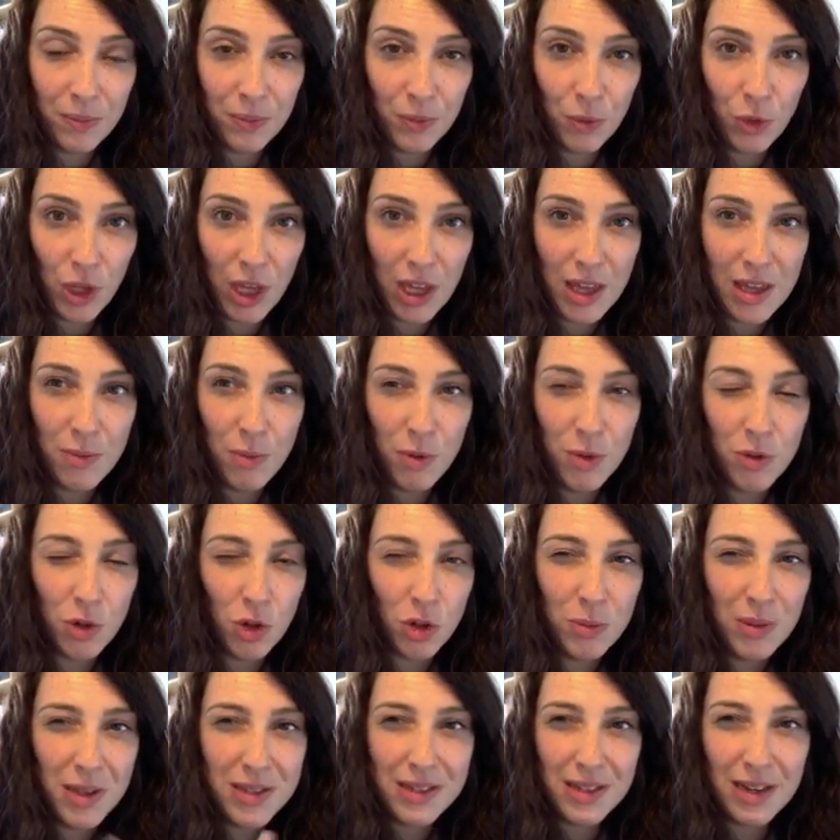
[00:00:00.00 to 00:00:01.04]
Okay, we've talked
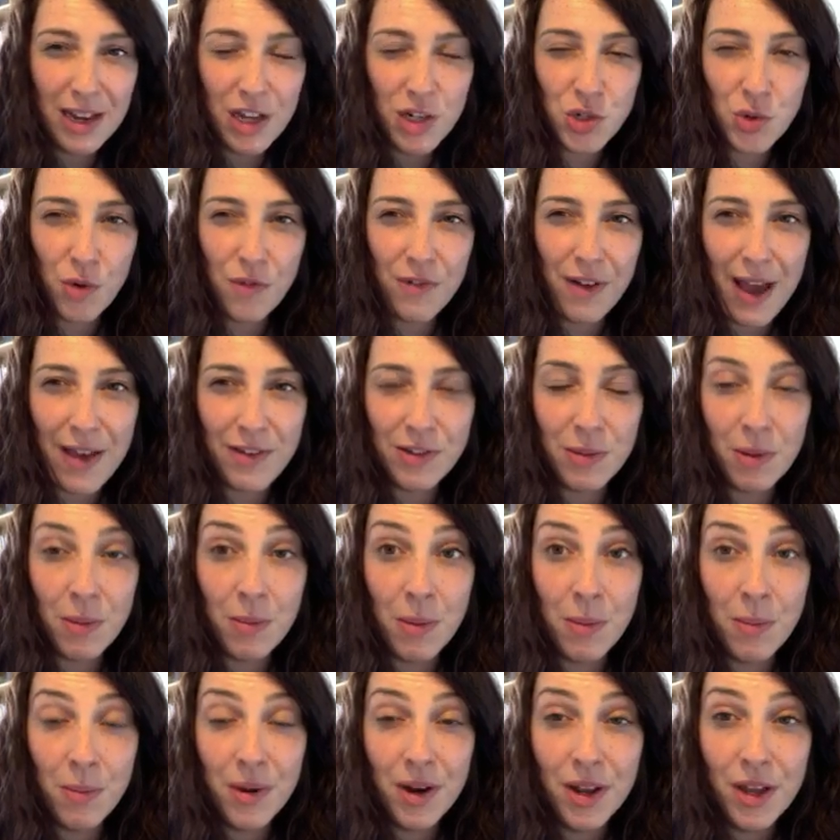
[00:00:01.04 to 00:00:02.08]
about this at National 5, so you might
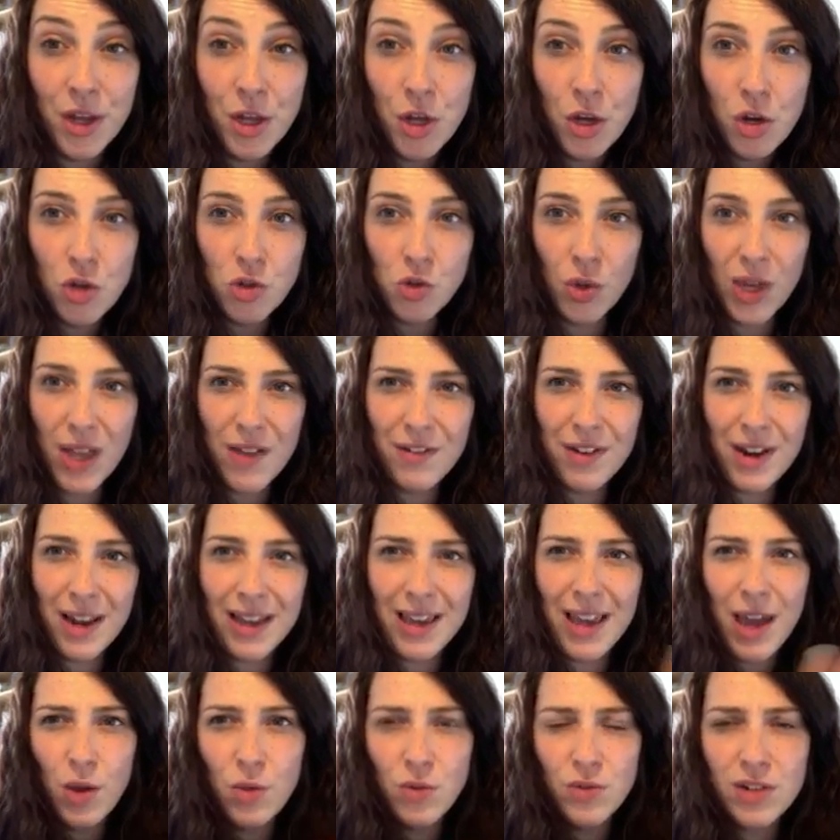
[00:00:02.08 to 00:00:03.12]
remember it. So given a
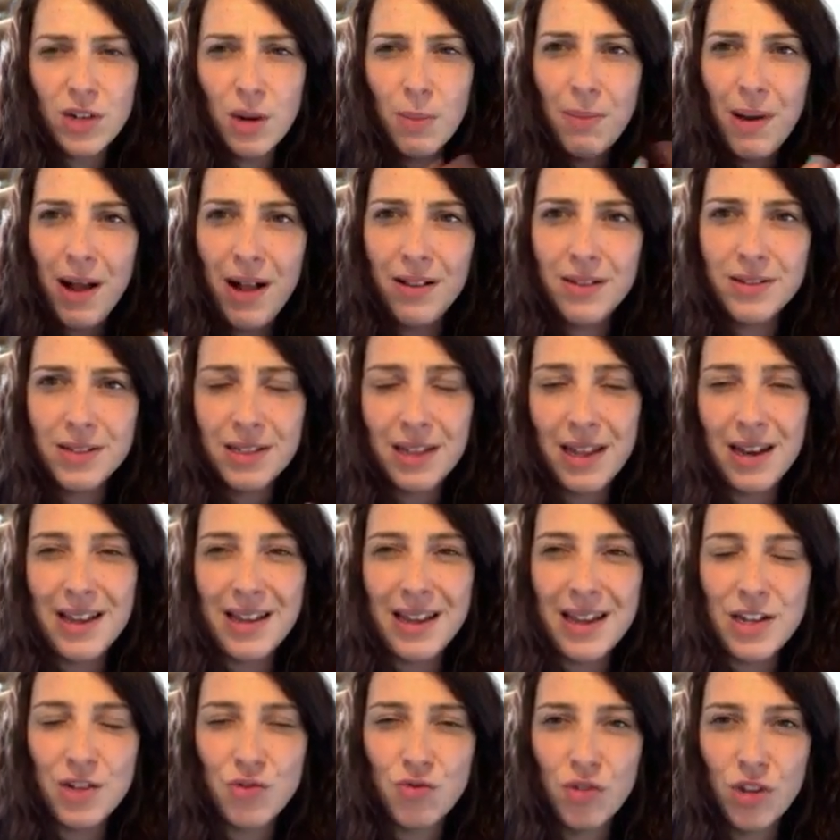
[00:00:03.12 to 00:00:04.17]
counterbalance to that, and I
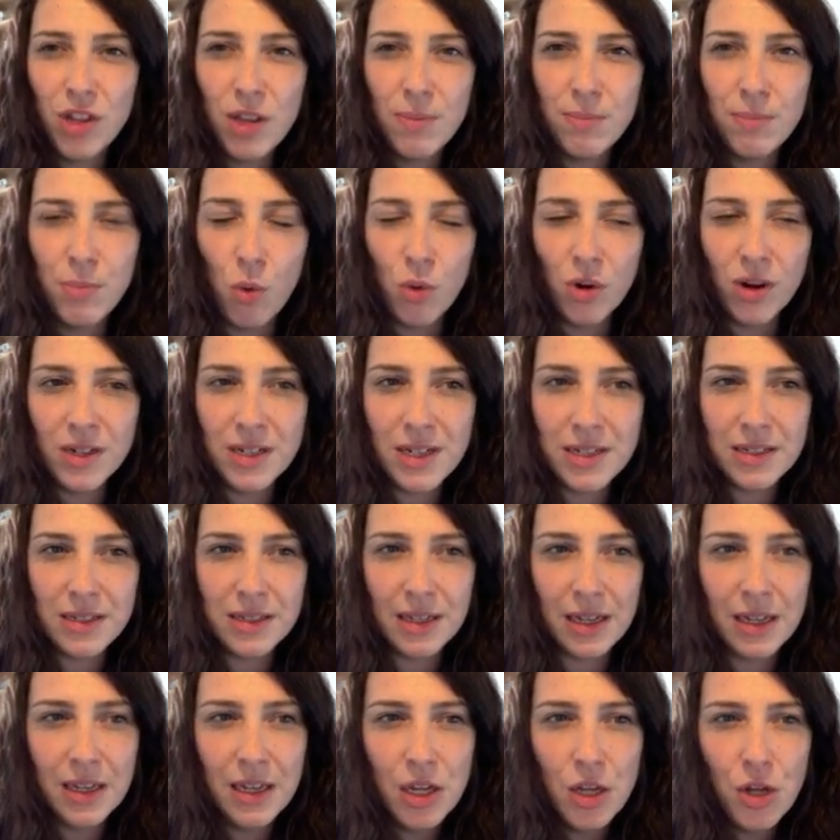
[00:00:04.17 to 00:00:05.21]
guess it's really important in
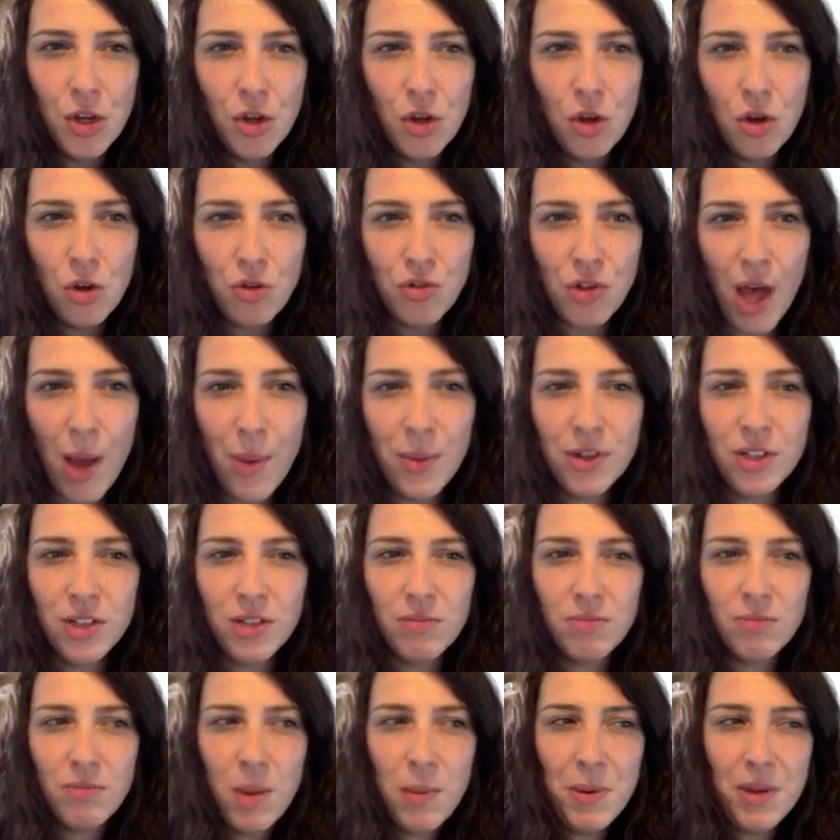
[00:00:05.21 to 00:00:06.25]
history. So I would
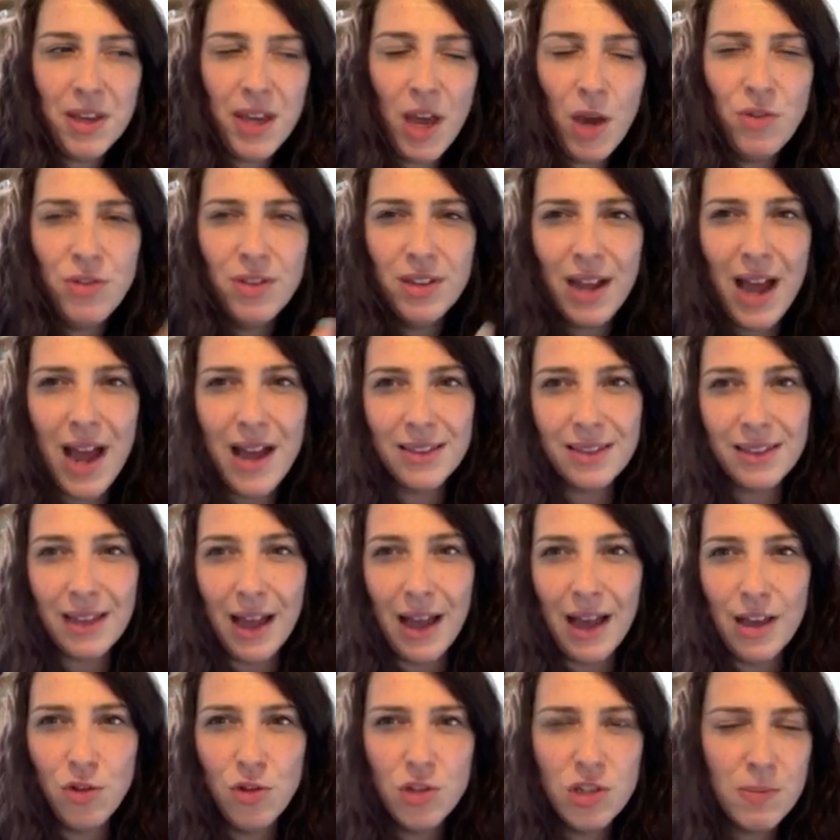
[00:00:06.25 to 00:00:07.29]
maybe counteract
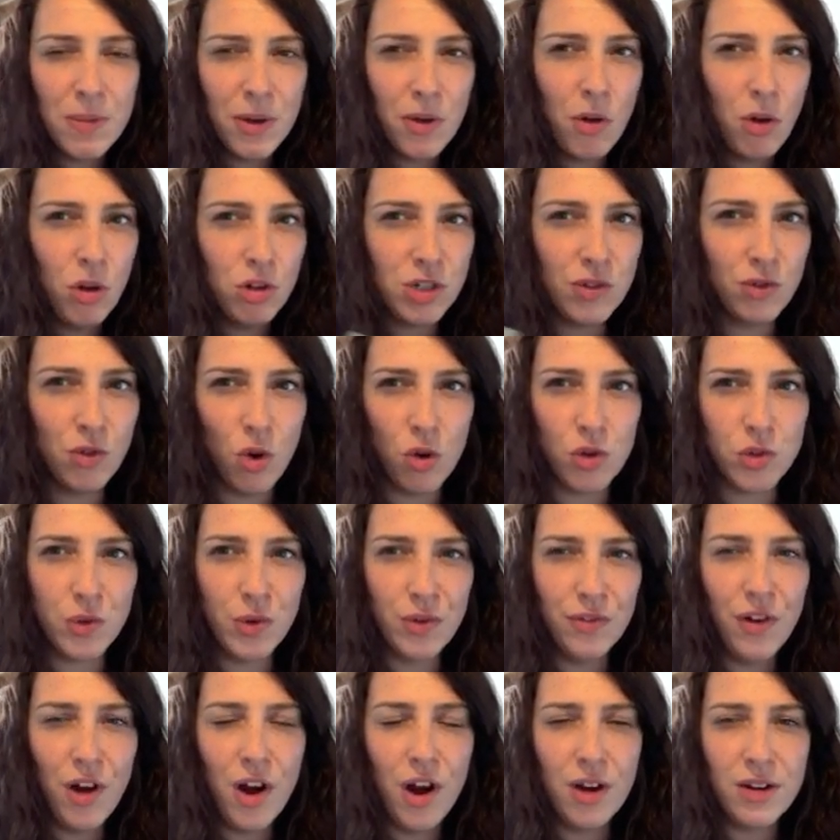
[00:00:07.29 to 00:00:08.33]
that, use my knowledge I've got so
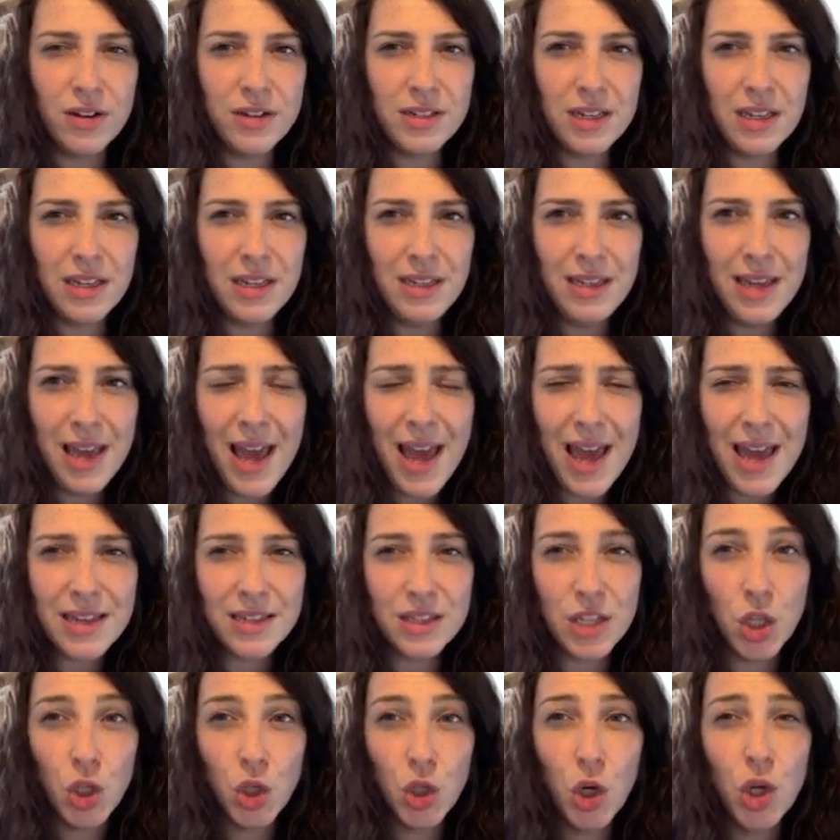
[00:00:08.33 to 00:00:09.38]
far, and say, yes,
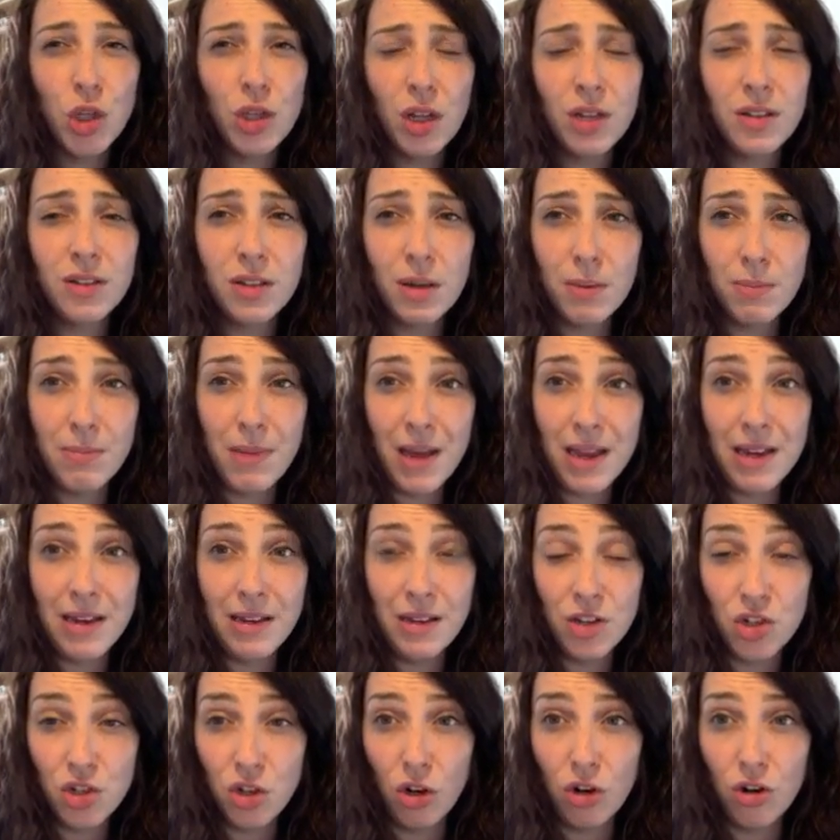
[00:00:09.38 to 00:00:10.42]
they could undermine the
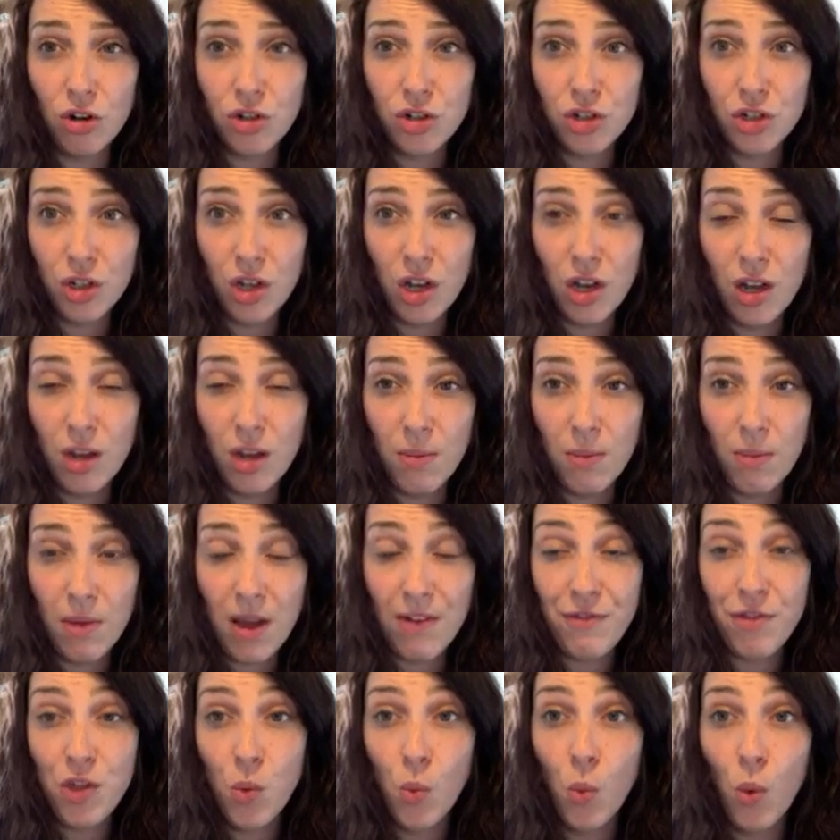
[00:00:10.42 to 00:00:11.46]
church
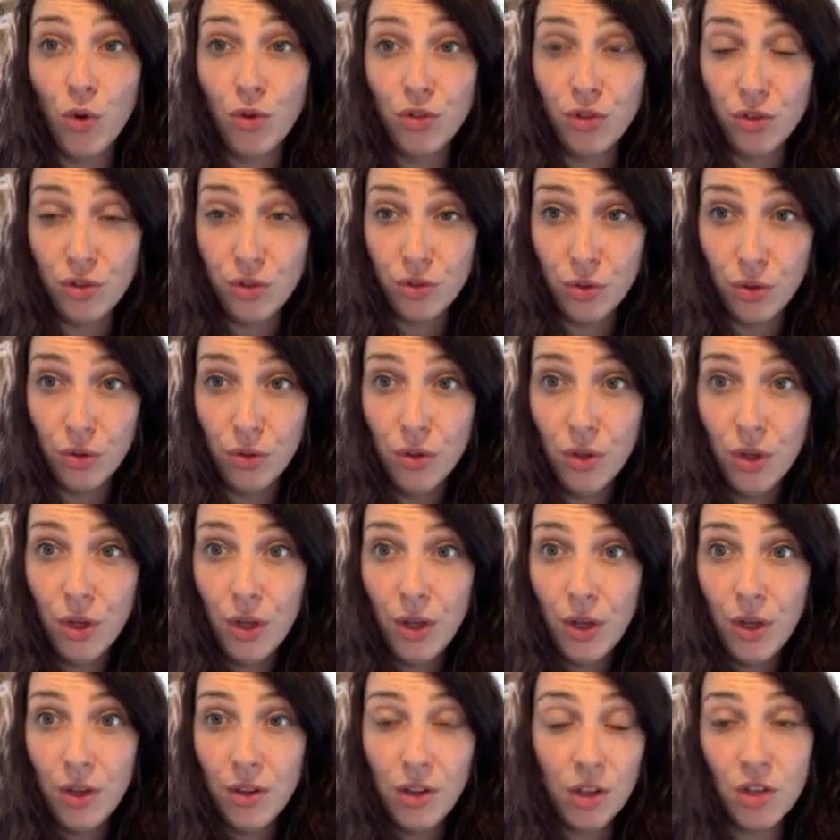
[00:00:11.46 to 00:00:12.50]
if they wanted to,
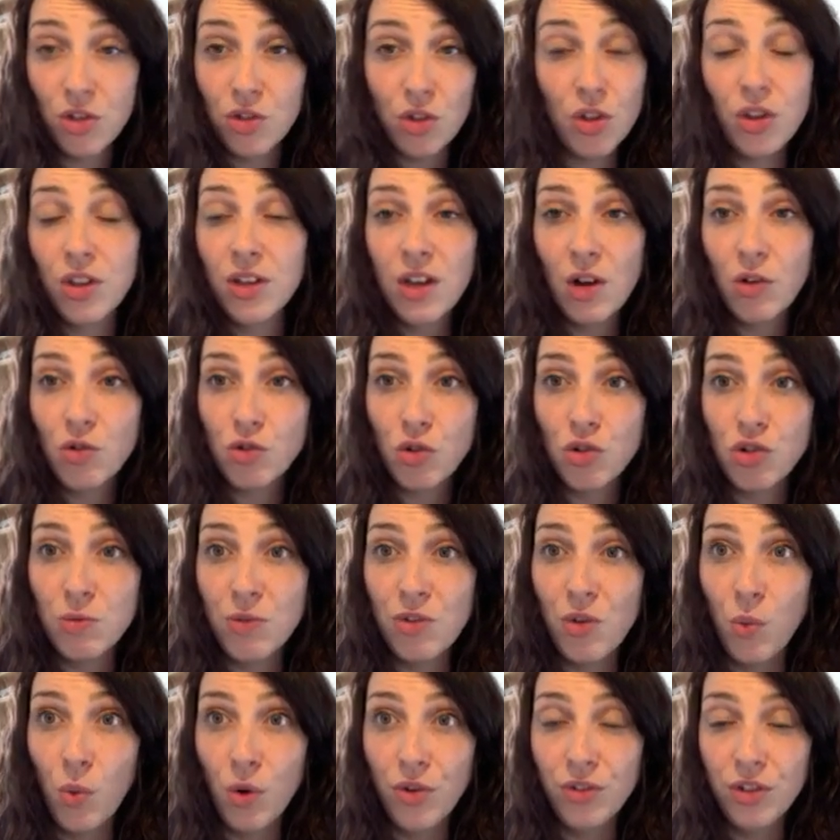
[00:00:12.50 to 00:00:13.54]
because the ancient regime if
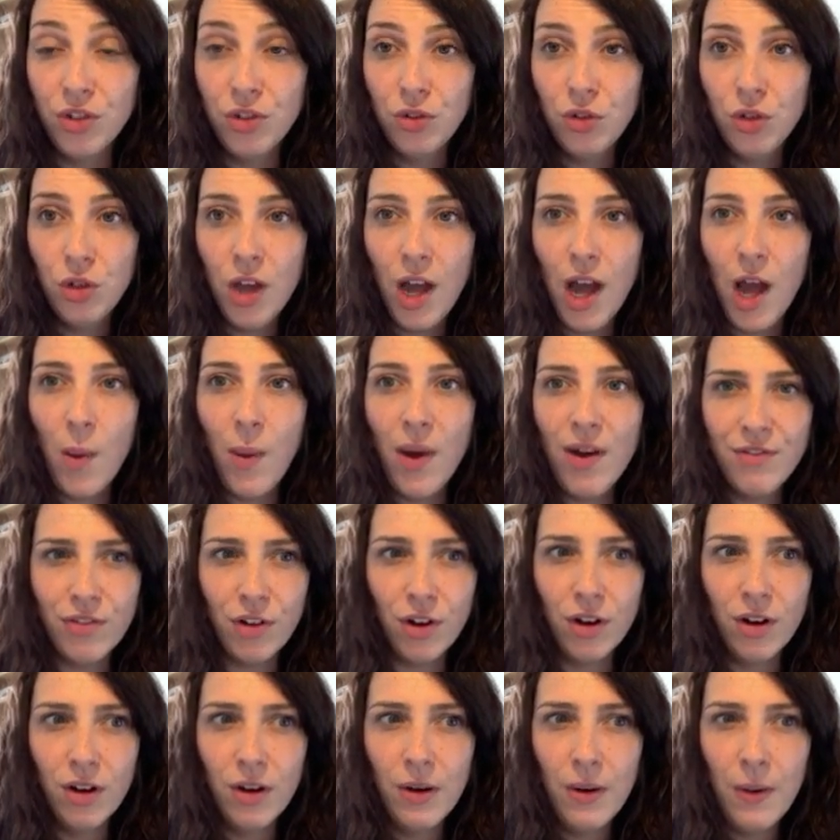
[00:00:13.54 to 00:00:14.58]
they wanted to.
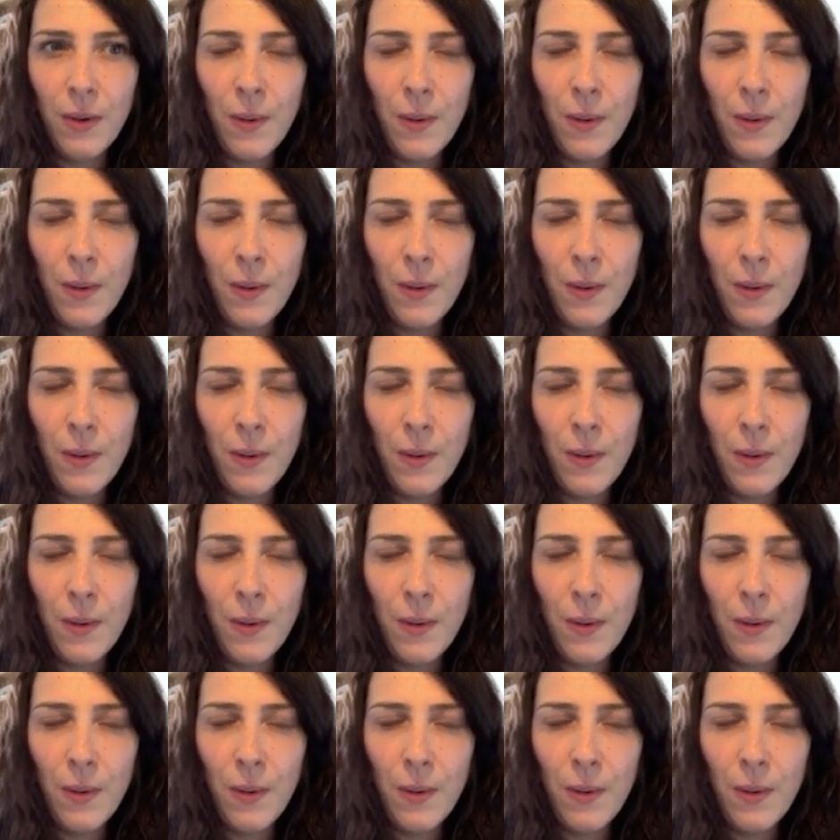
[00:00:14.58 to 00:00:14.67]
However,